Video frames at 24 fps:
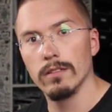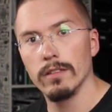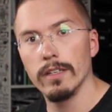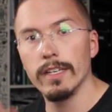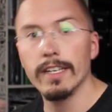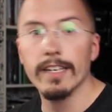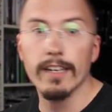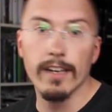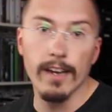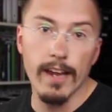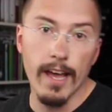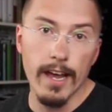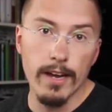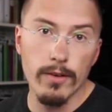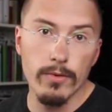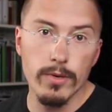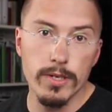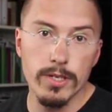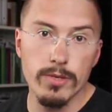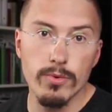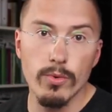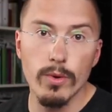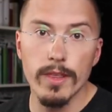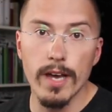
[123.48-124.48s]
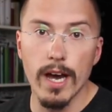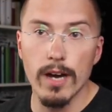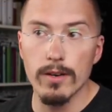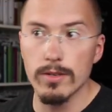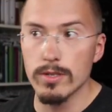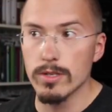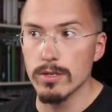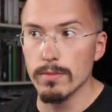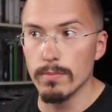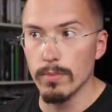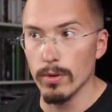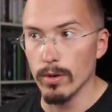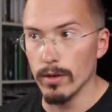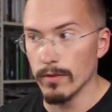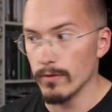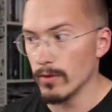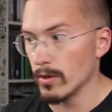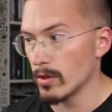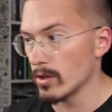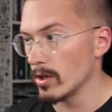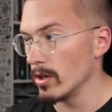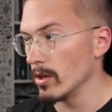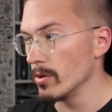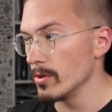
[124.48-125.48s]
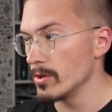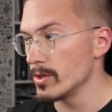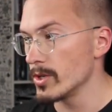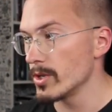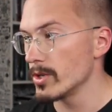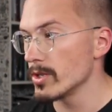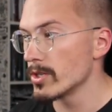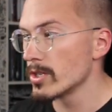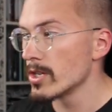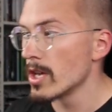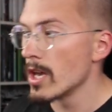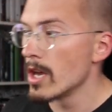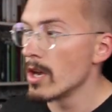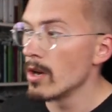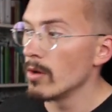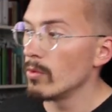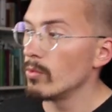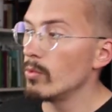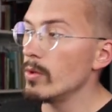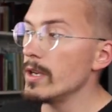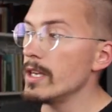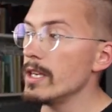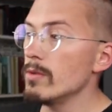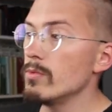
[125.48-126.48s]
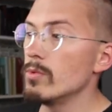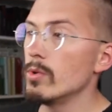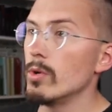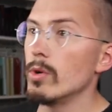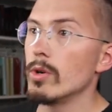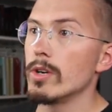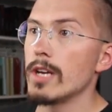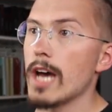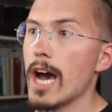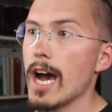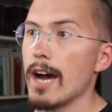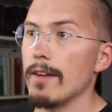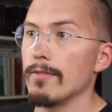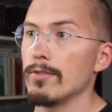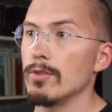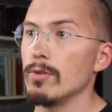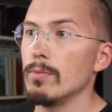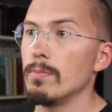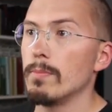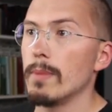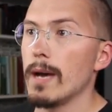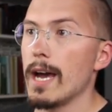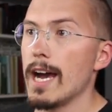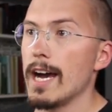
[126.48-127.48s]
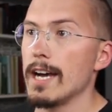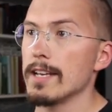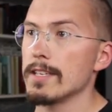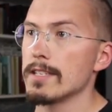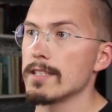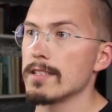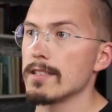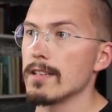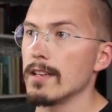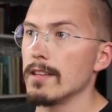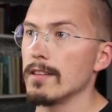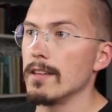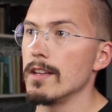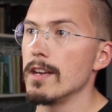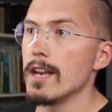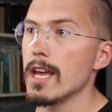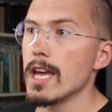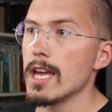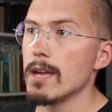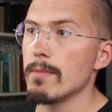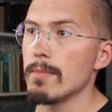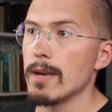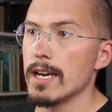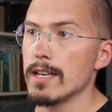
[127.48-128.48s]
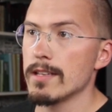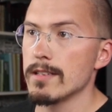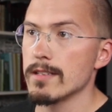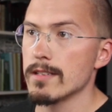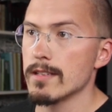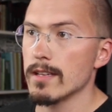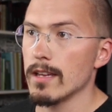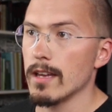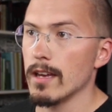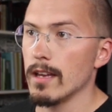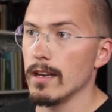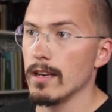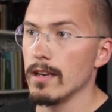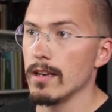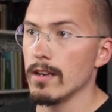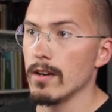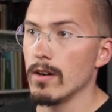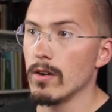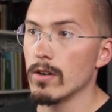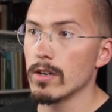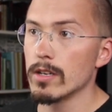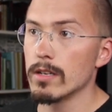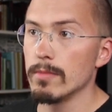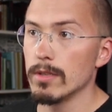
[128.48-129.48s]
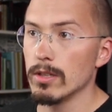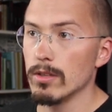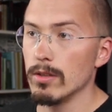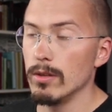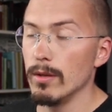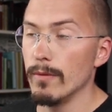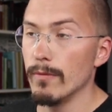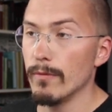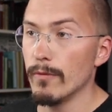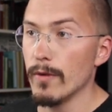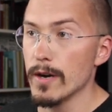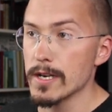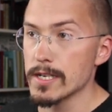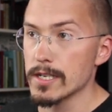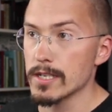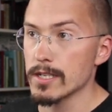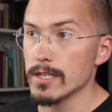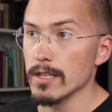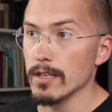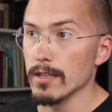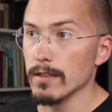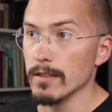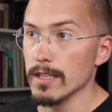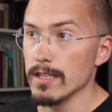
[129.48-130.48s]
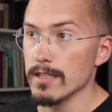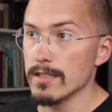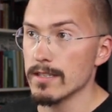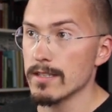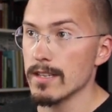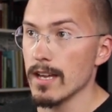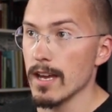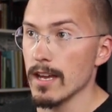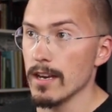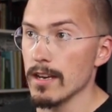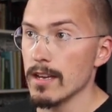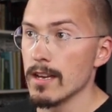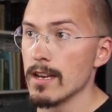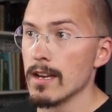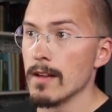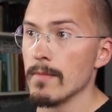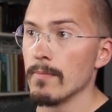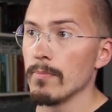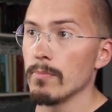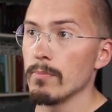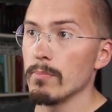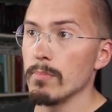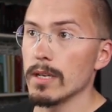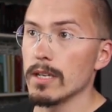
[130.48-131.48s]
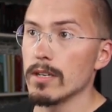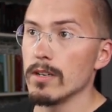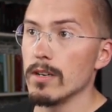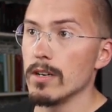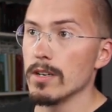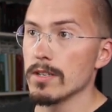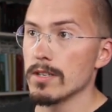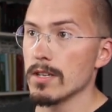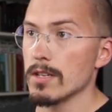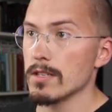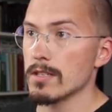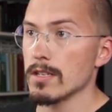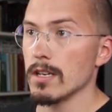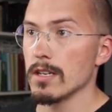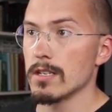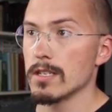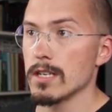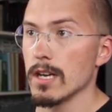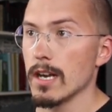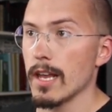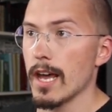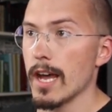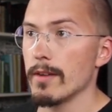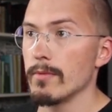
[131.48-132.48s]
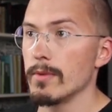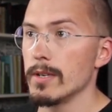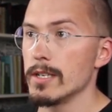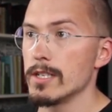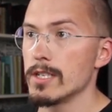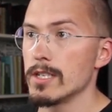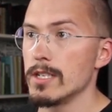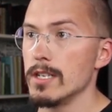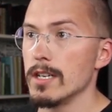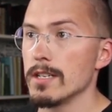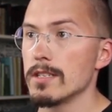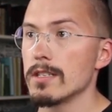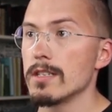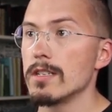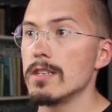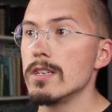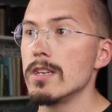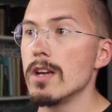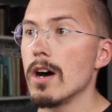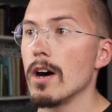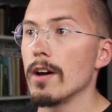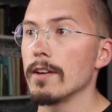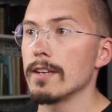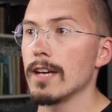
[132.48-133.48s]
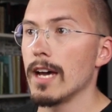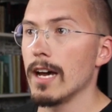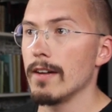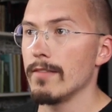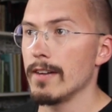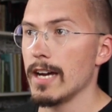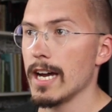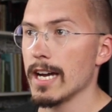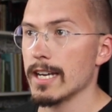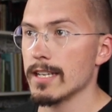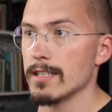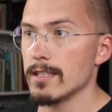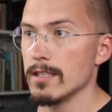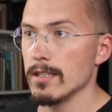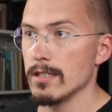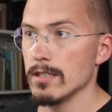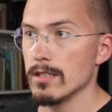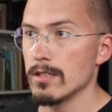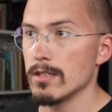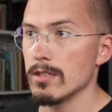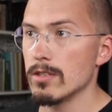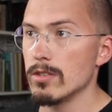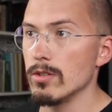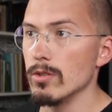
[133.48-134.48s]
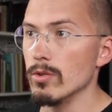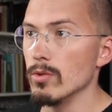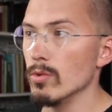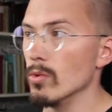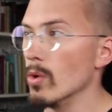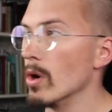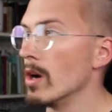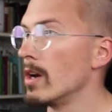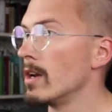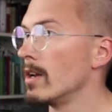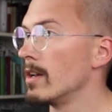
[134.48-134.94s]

In a language without support for closures, we would have to pass the name as an argument to the function instead, because such a language does not have access to